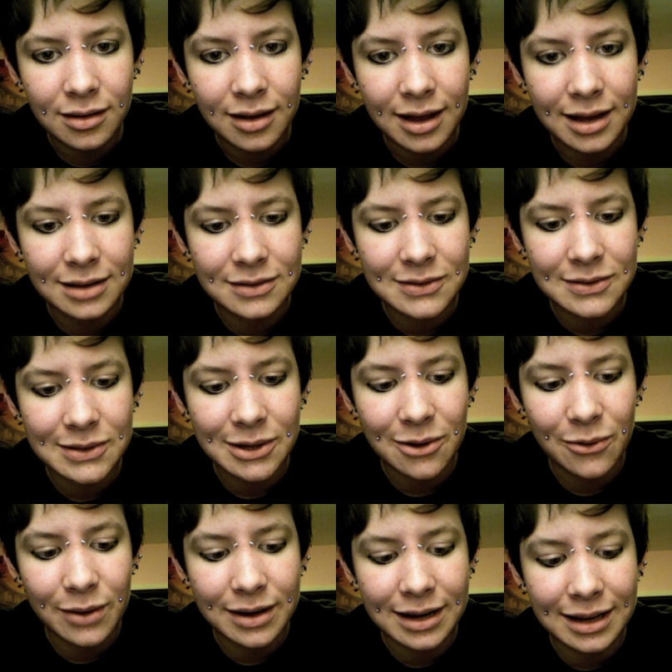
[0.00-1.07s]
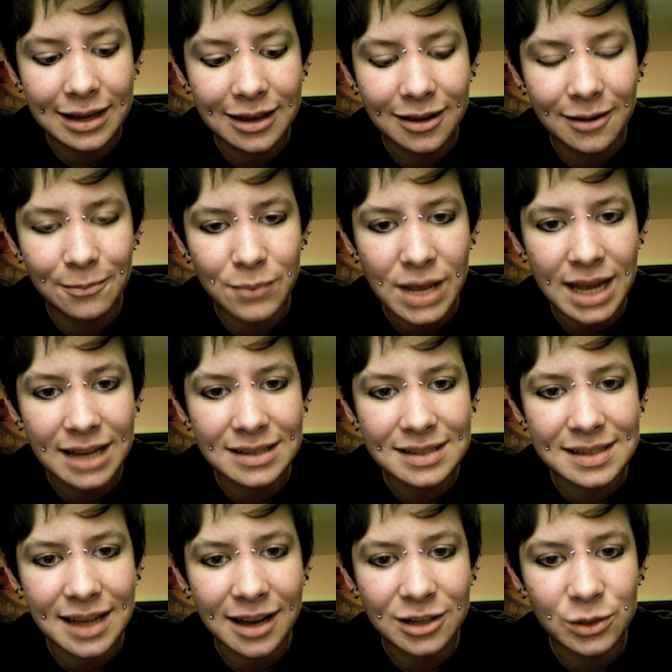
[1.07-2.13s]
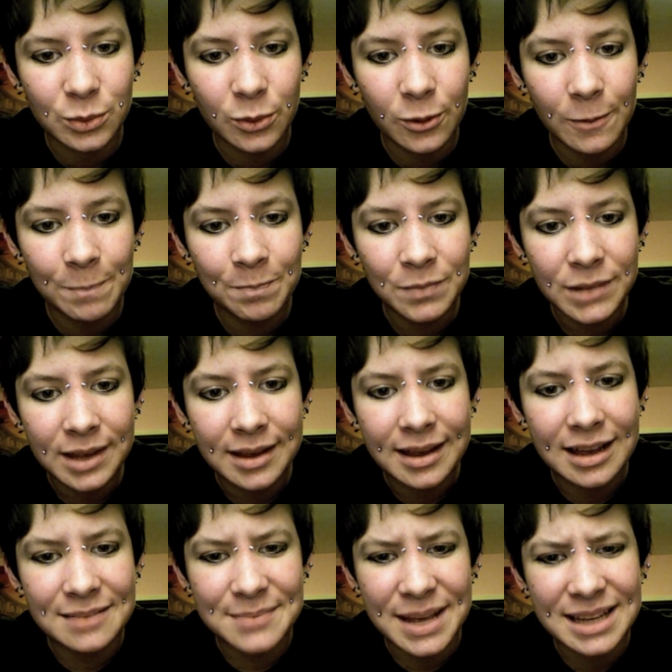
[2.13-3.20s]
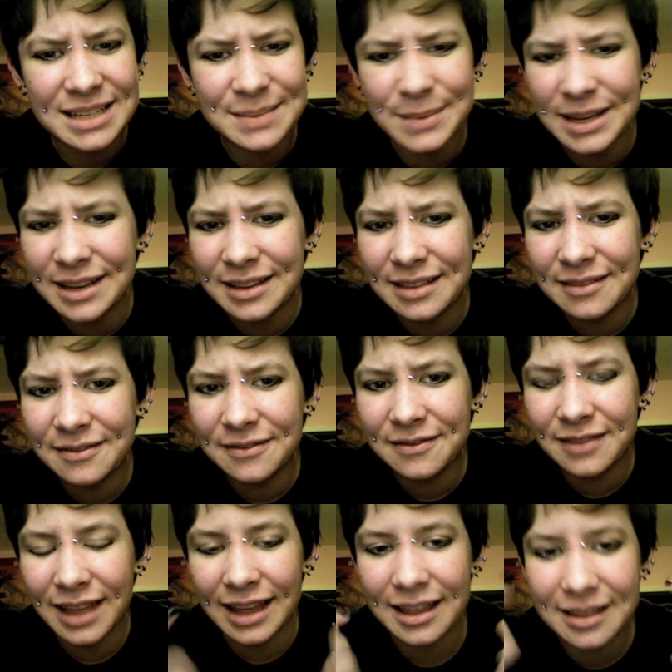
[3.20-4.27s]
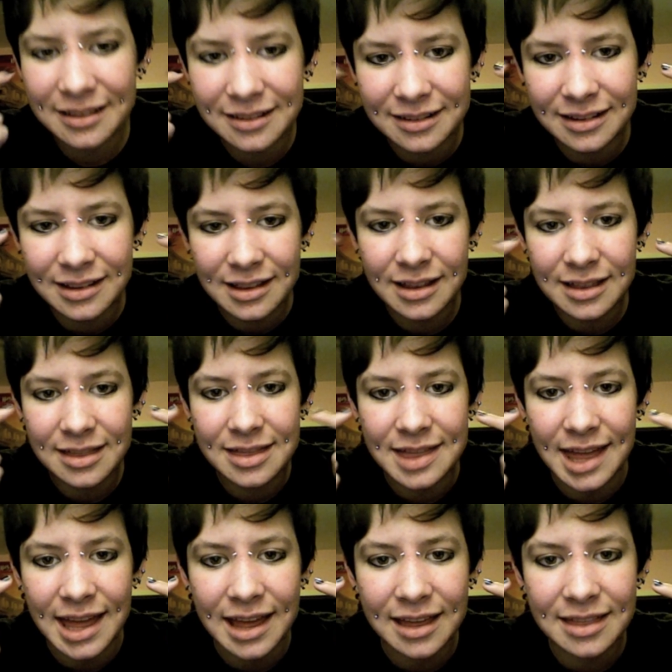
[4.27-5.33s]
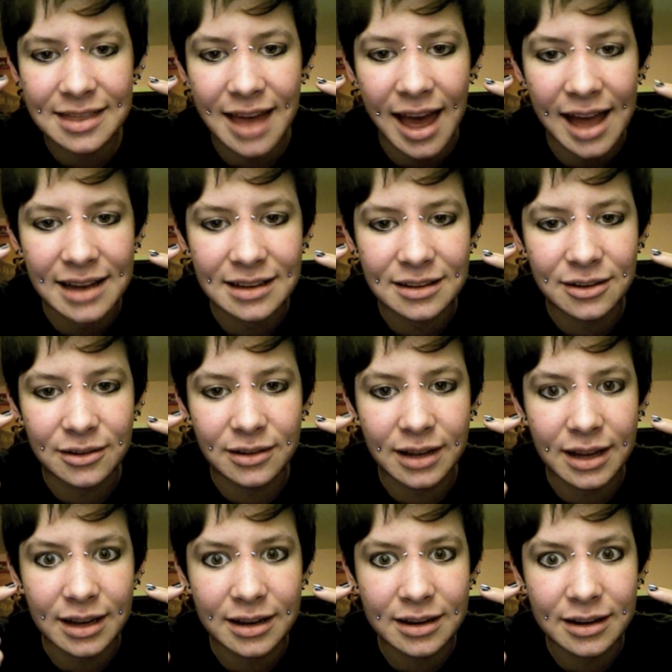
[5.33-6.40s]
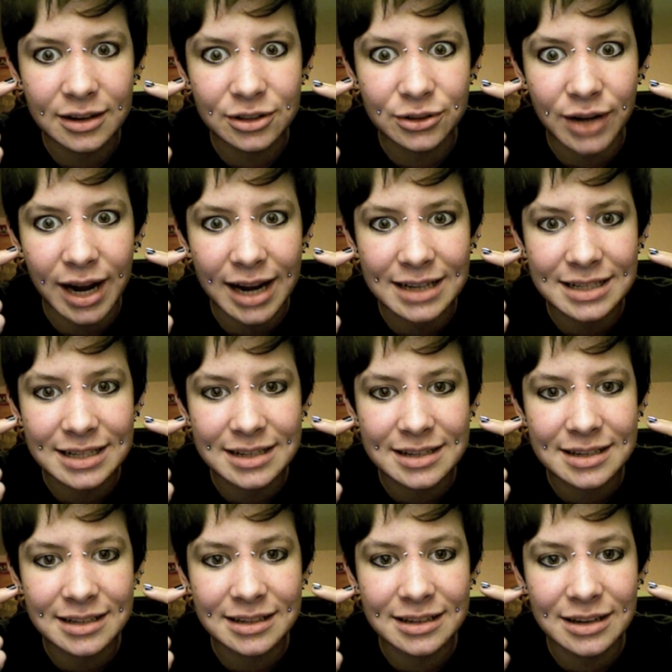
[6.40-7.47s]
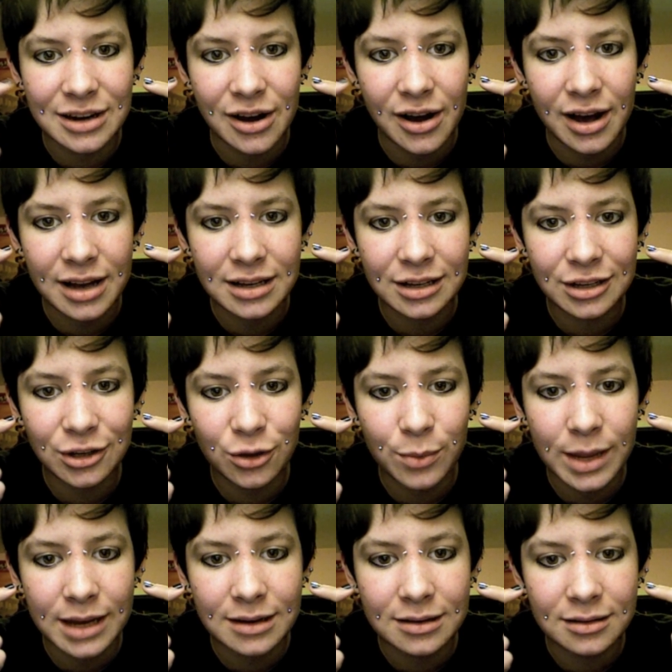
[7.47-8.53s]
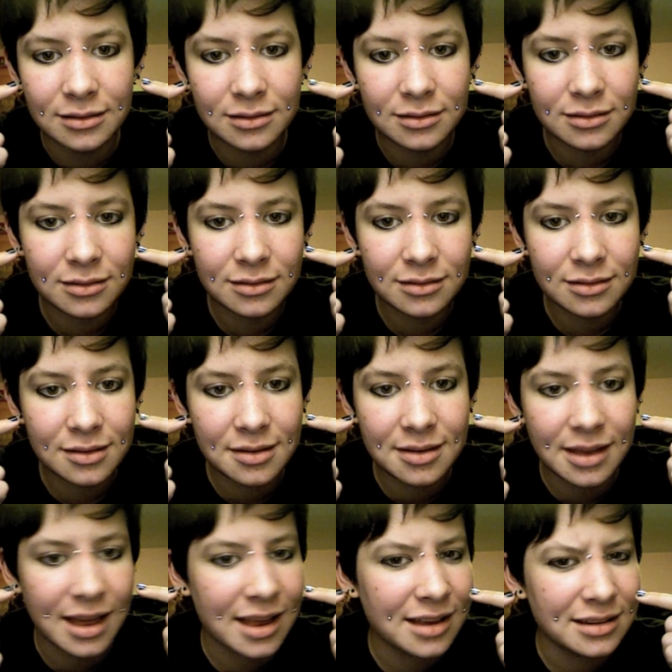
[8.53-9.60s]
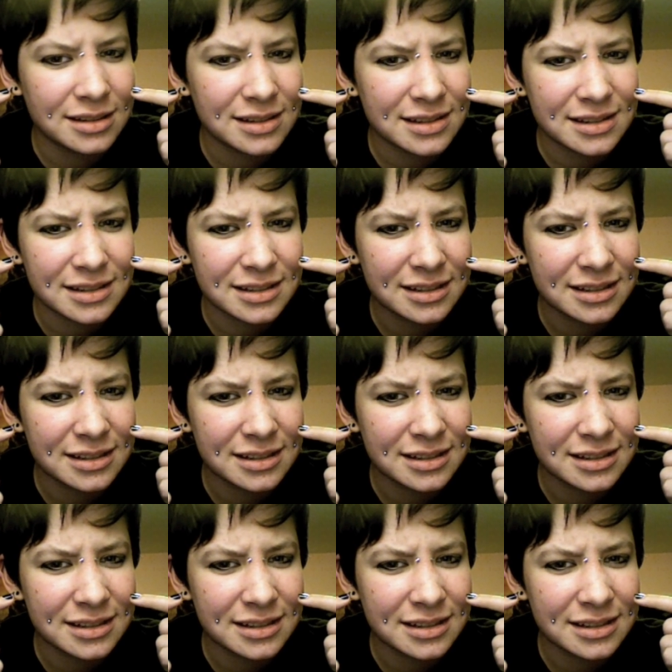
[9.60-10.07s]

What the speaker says: and so when I hear pansexual, it makes me, like, think that you're, like, attracted to non-human things.